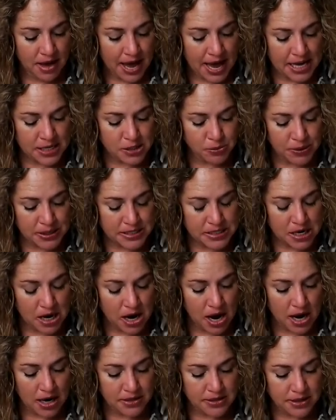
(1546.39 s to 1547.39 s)
As we
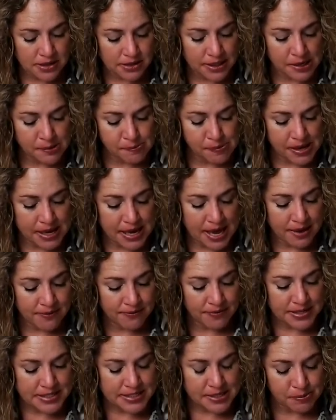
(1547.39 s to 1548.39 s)
talked, Glenn
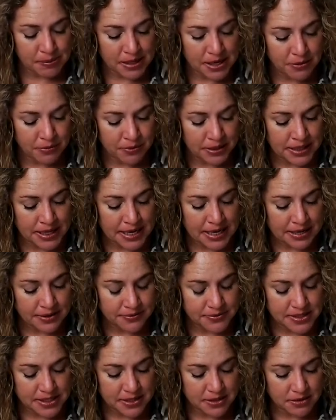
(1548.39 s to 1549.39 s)
became visibly
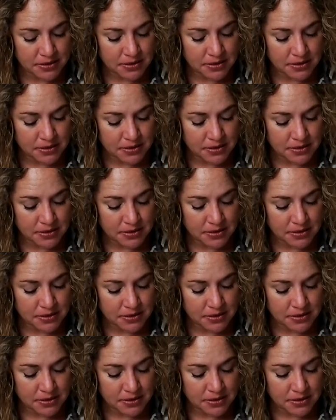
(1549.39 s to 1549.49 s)
relieved.